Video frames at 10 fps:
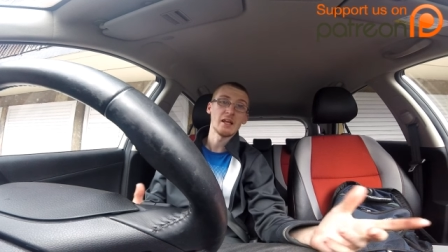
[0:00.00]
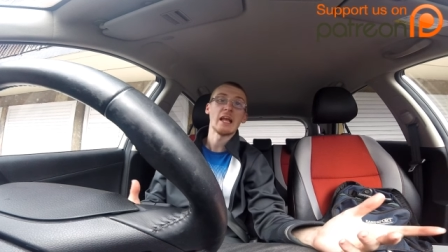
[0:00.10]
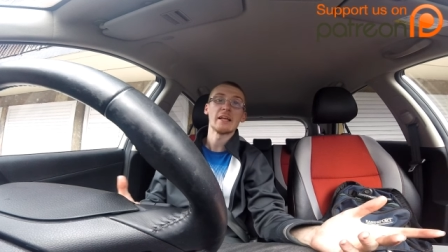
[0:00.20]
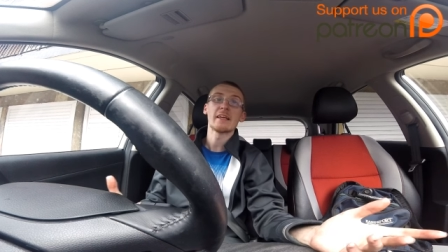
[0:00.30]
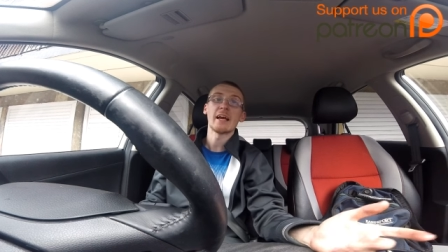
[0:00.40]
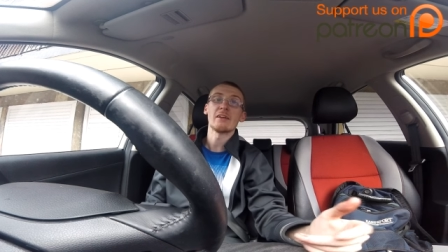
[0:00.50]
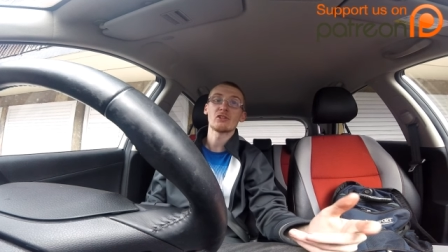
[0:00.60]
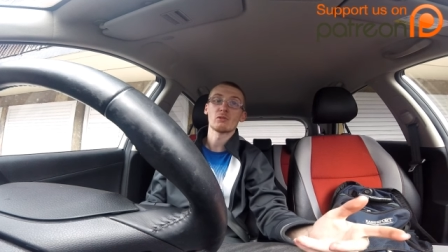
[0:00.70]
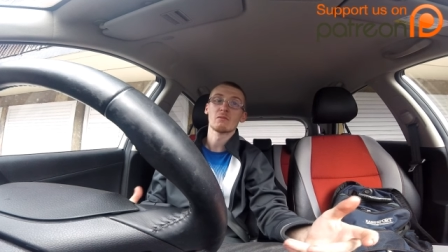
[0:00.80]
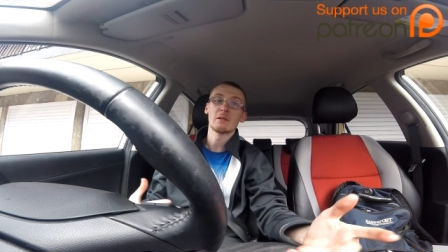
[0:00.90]
in case
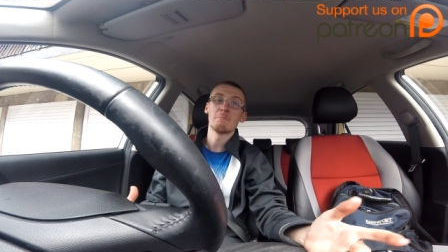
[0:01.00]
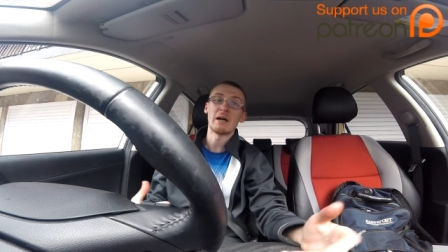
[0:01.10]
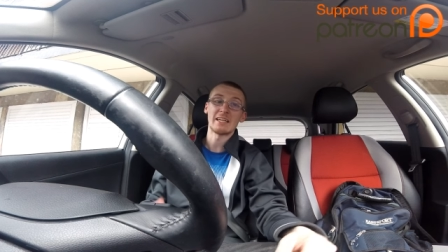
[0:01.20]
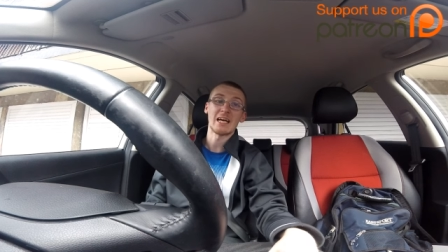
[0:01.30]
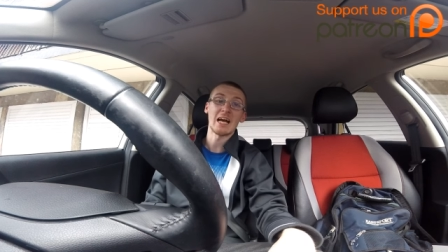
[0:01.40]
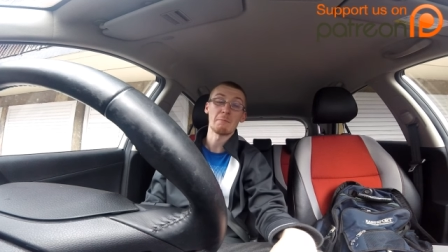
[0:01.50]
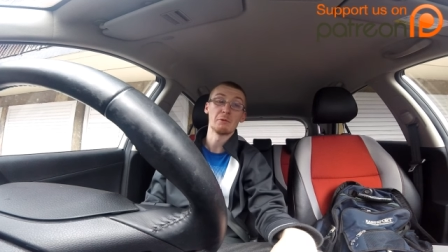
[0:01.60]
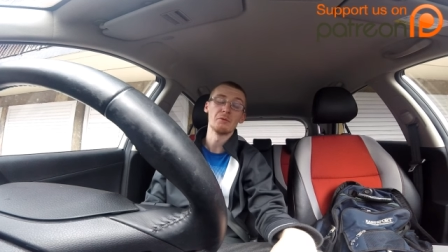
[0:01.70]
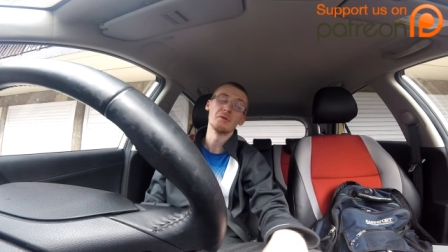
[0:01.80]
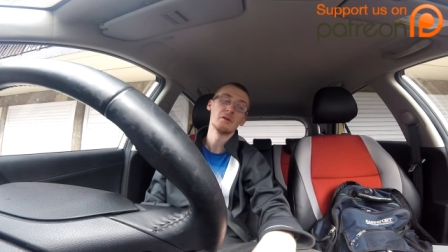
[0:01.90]
something bad
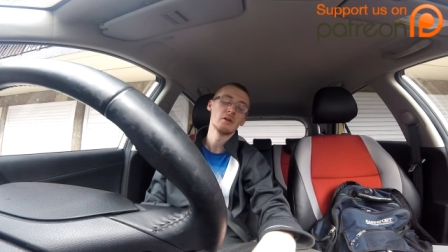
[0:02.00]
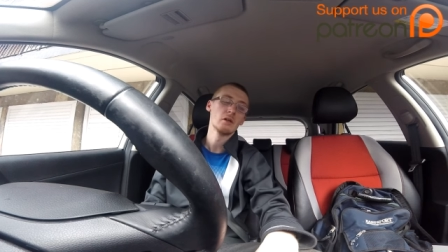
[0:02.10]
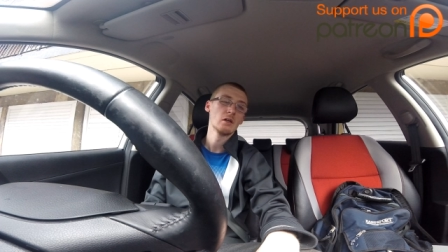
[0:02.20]
happened,